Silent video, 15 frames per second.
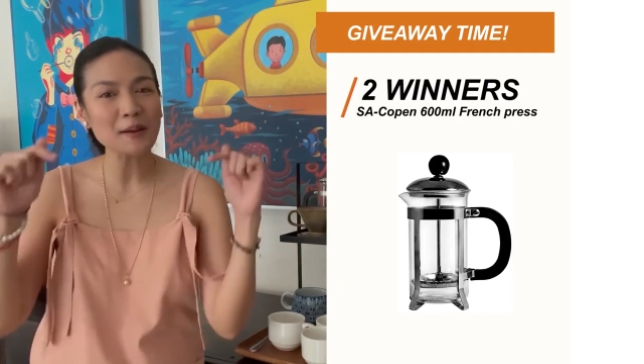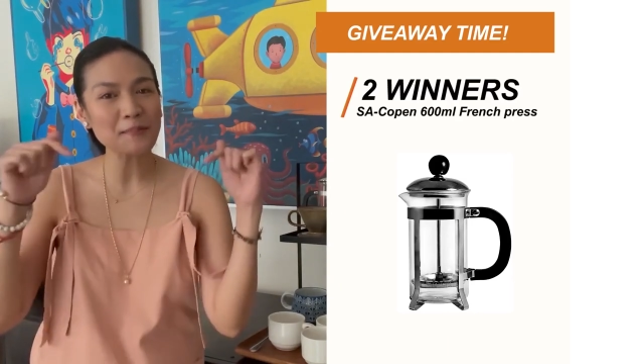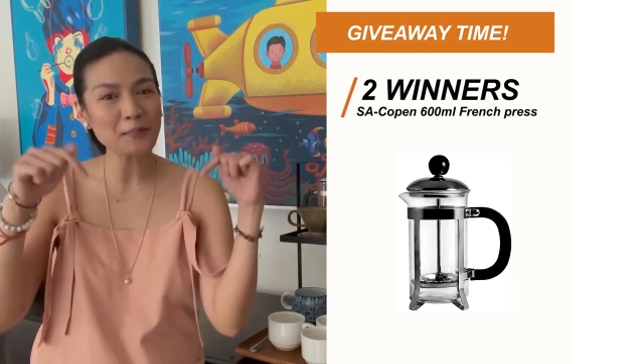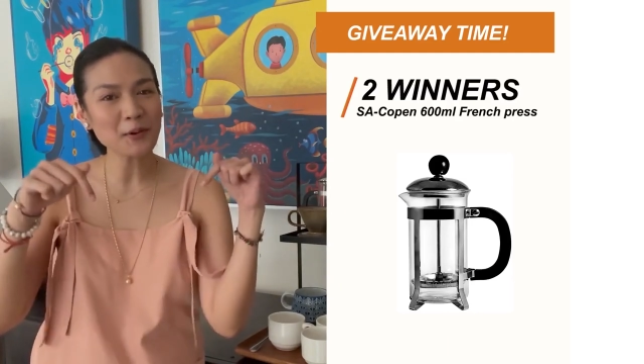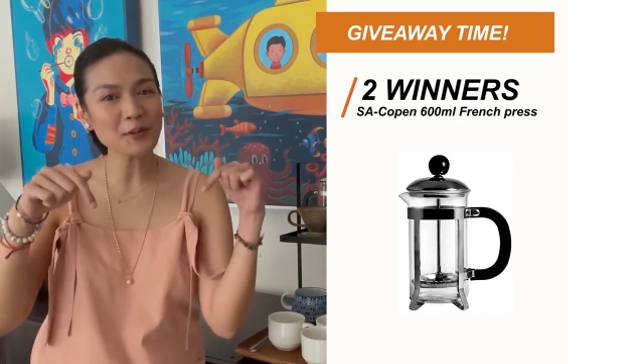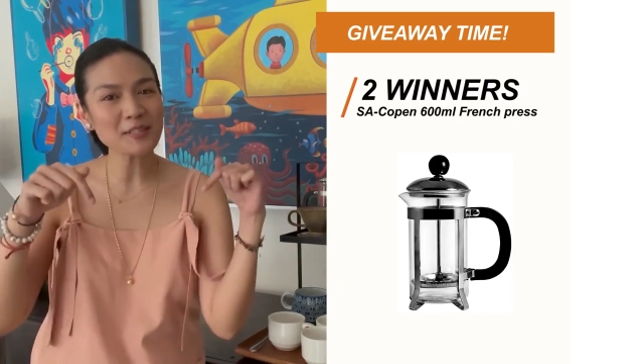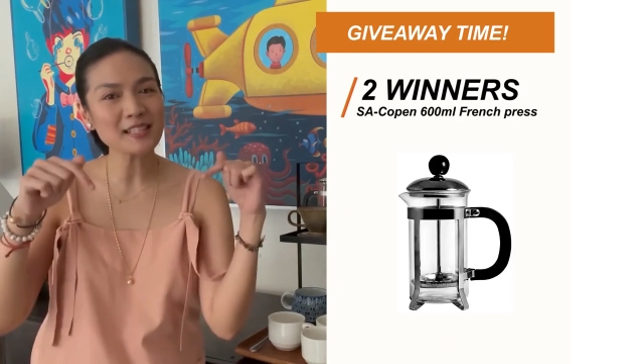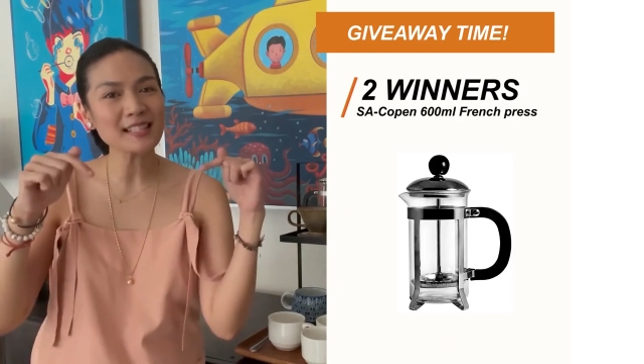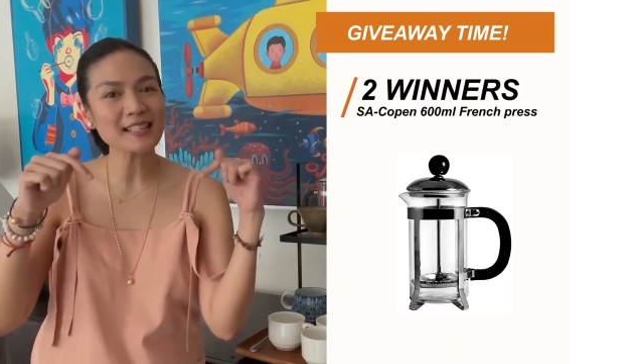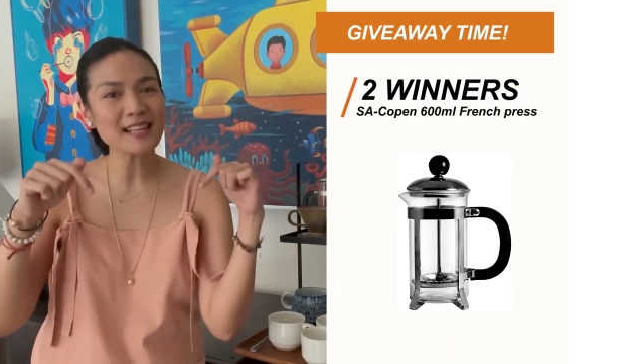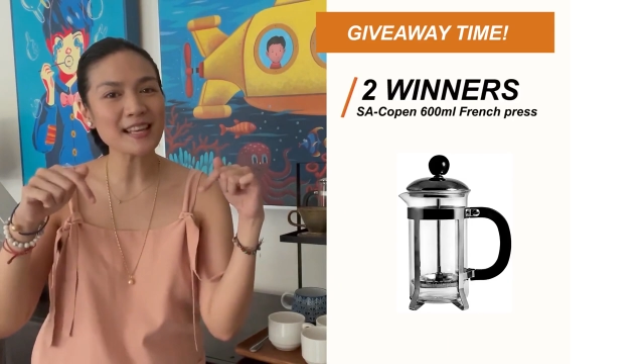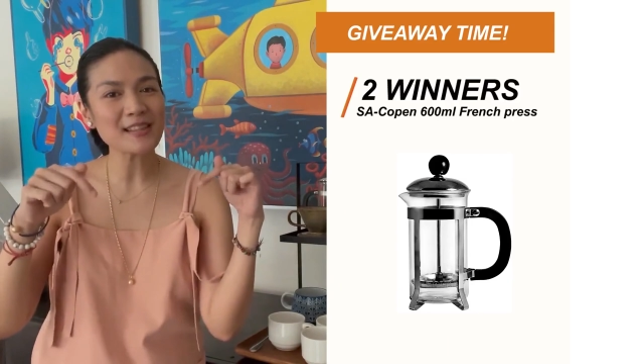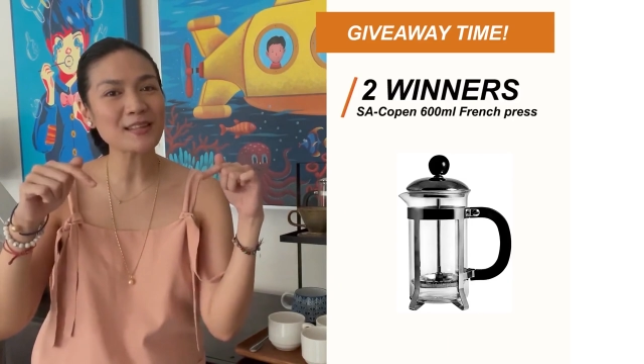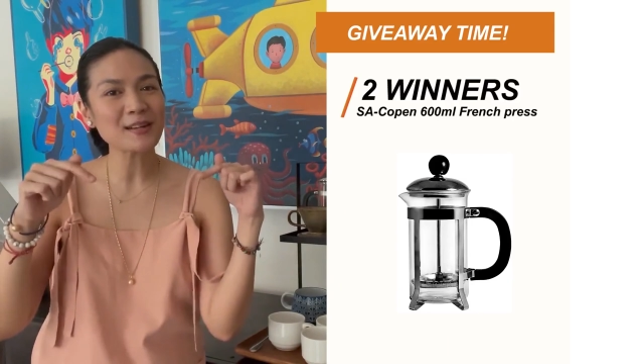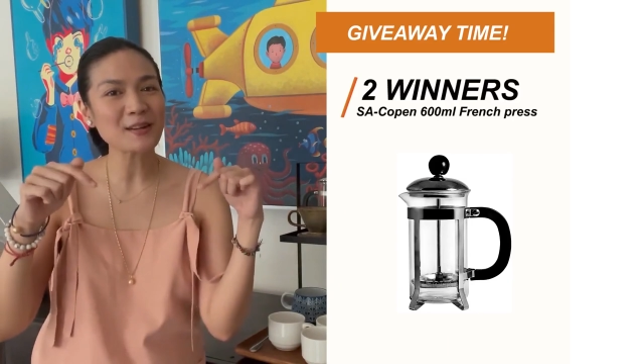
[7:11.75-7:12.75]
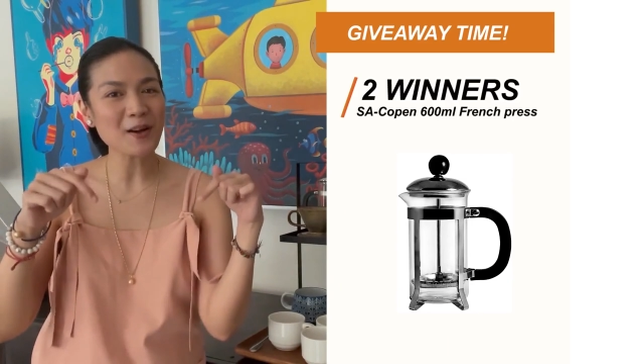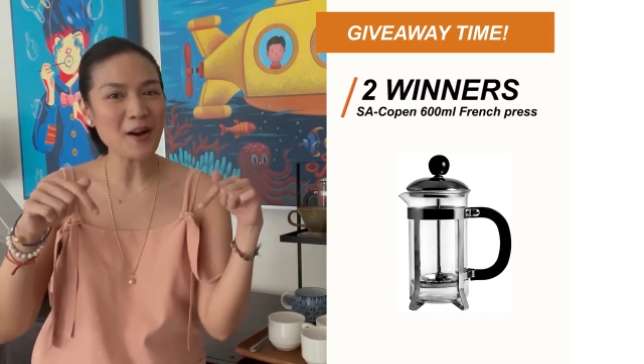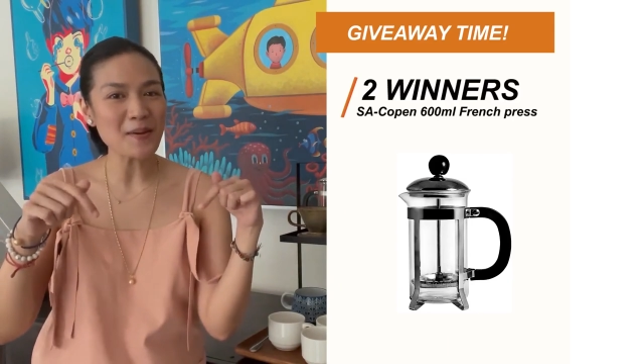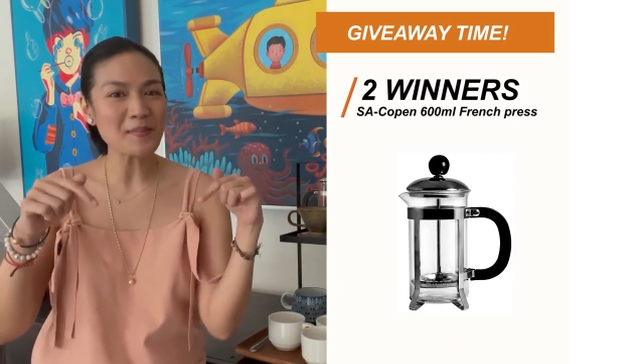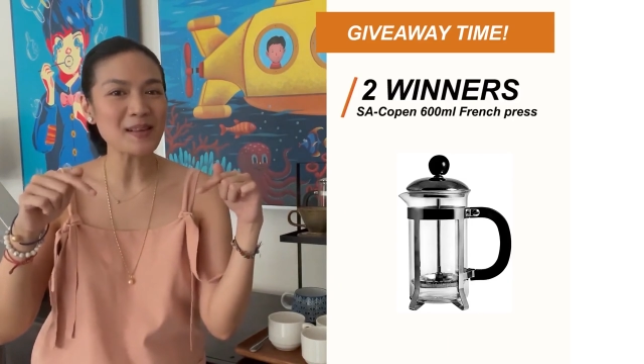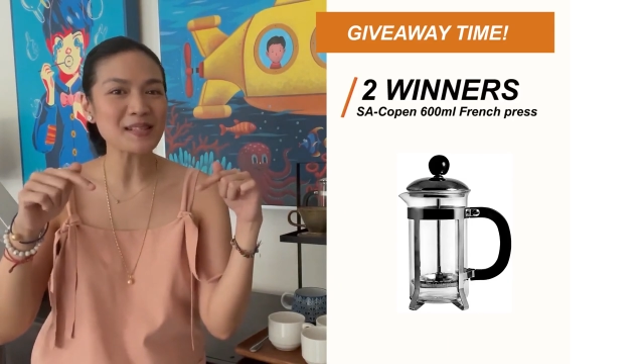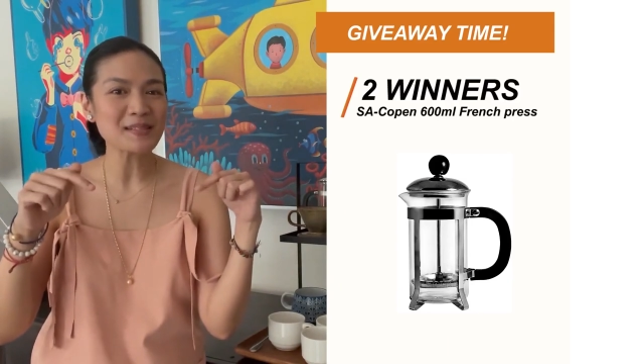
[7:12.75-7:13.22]
and post it in the
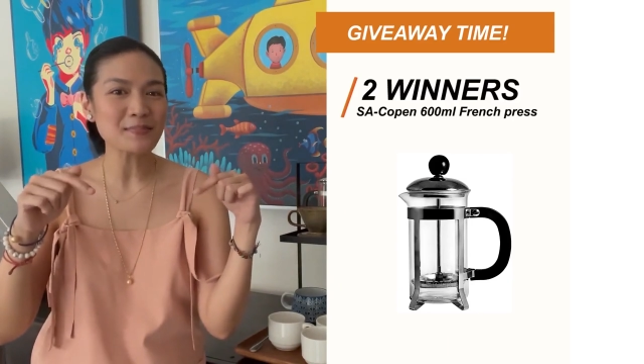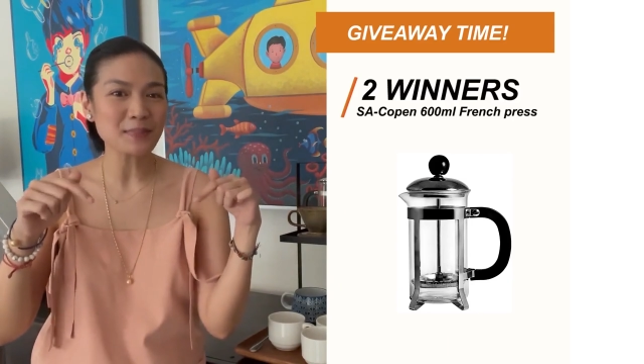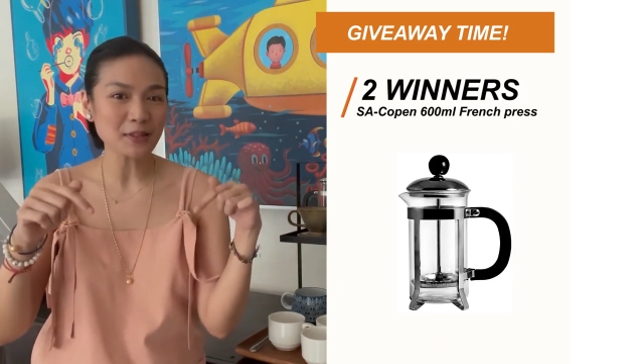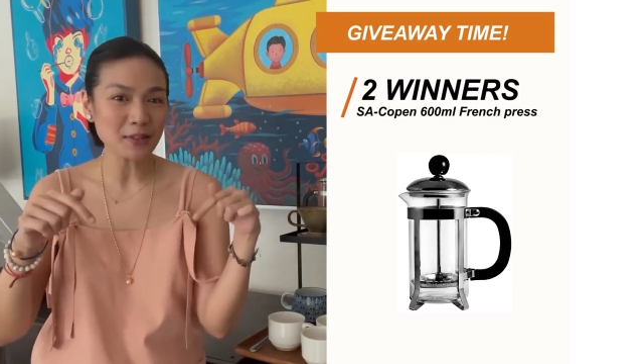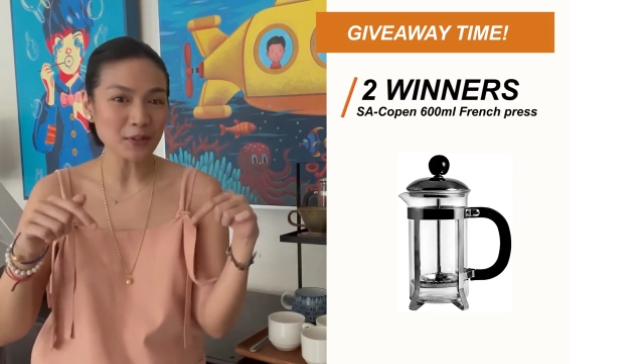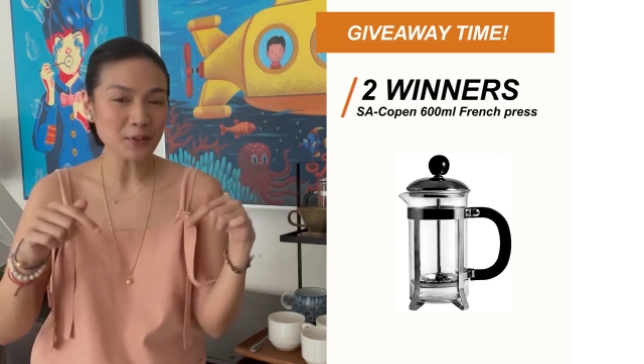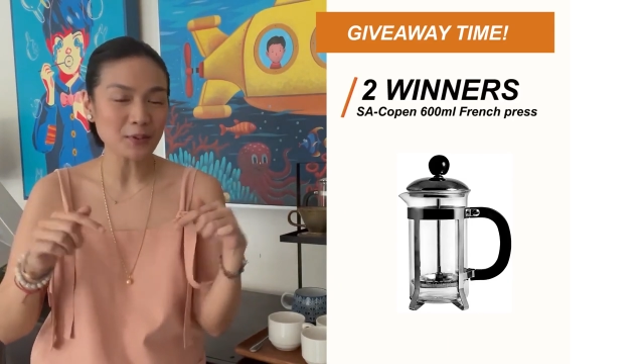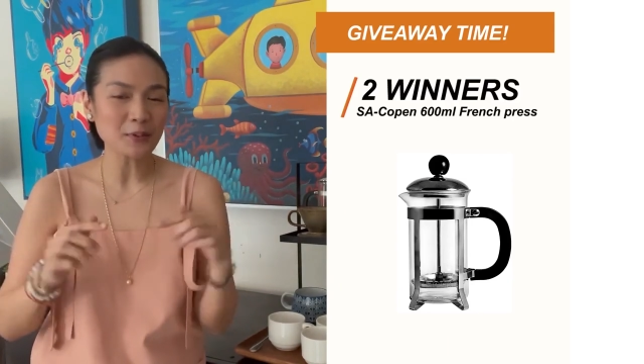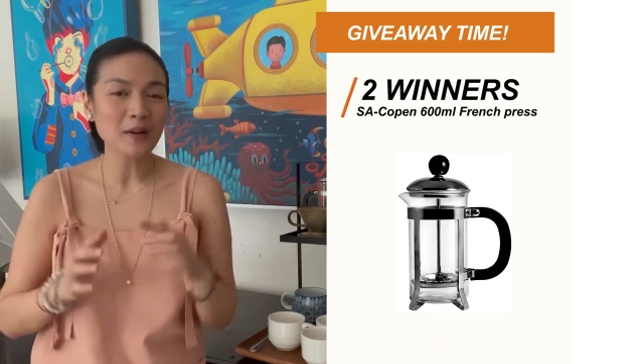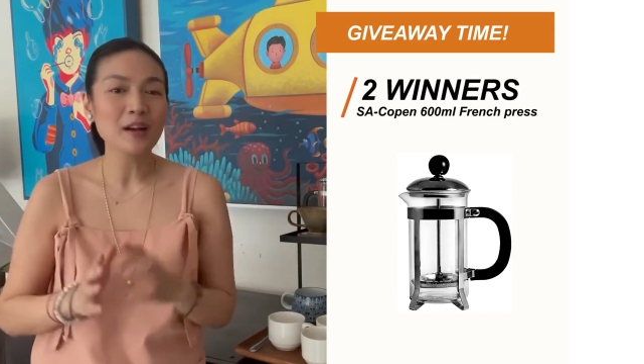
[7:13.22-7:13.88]
comments below.